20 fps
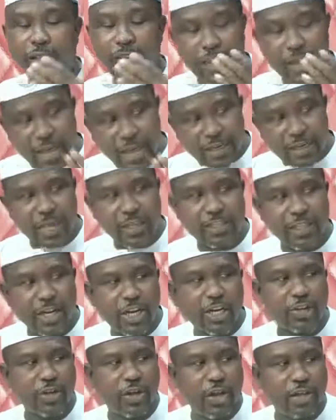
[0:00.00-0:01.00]
that
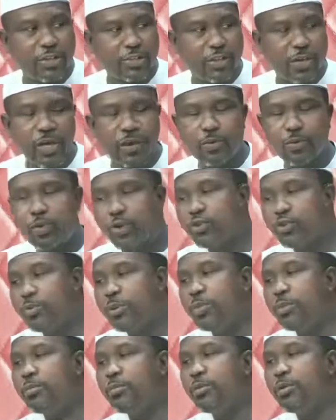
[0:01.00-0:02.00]
generation as well will also be
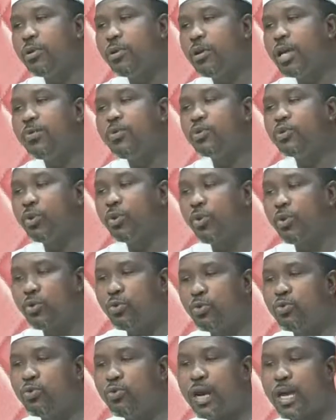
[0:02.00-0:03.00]
able to look back
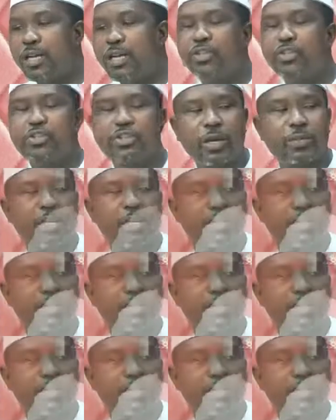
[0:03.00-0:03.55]
at this time and say,